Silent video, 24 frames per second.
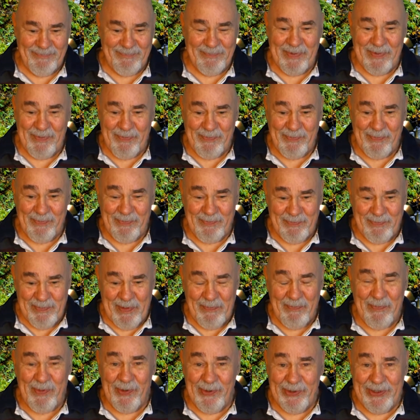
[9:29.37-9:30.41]
My
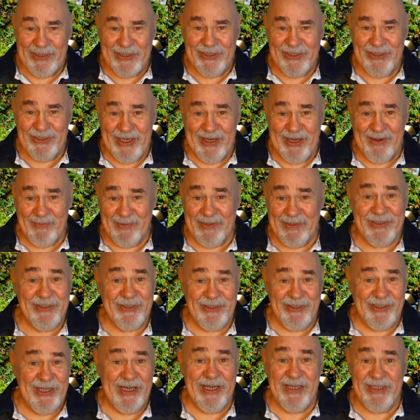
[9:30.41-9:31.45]
body shape is
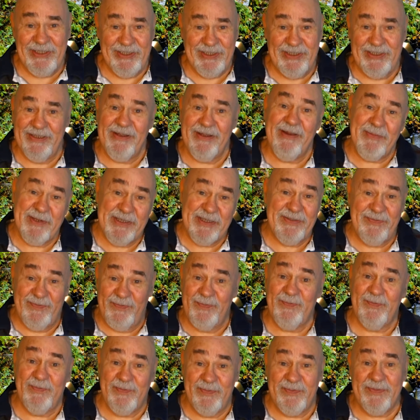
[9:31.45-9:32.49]
changing. I mean, it's
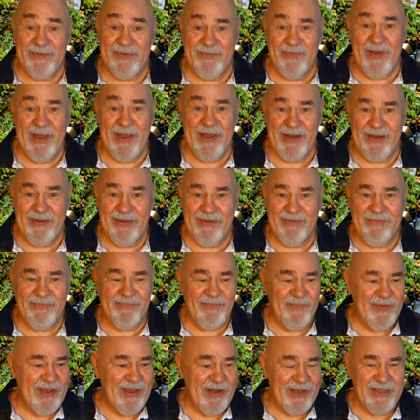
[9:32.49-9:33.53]
very,
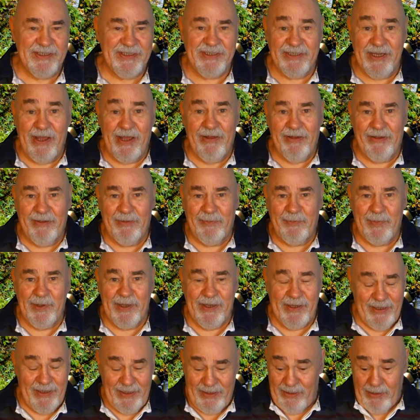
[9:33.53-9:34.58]
very subtle,
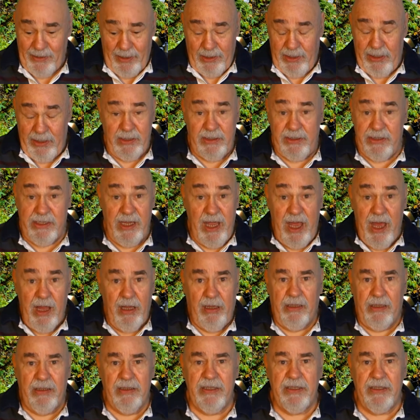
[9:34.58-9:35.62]
but I can
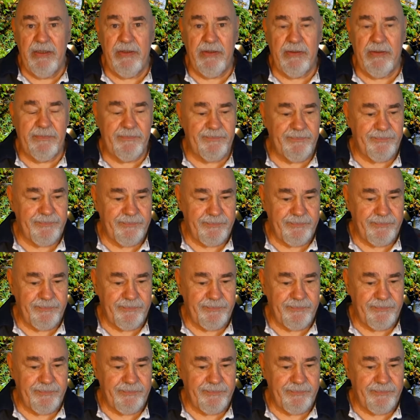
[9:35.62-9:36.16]
tell, you know.